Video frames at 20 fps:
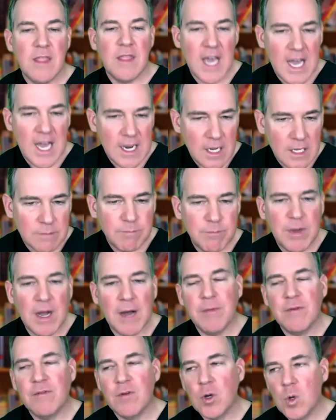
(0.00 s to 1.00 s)
that a
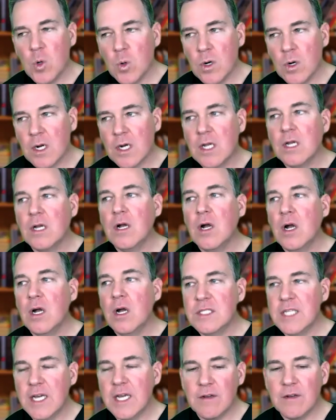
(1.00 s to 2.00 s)
pop of a cork,
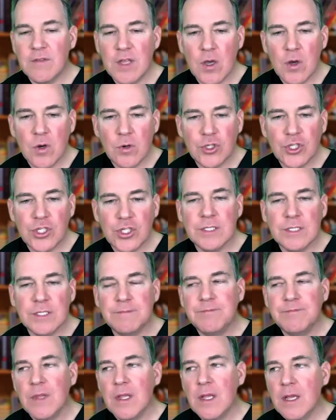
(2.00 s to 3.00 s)
sound of the
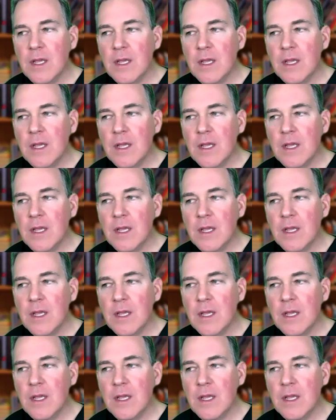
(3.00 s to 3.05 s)
ocean,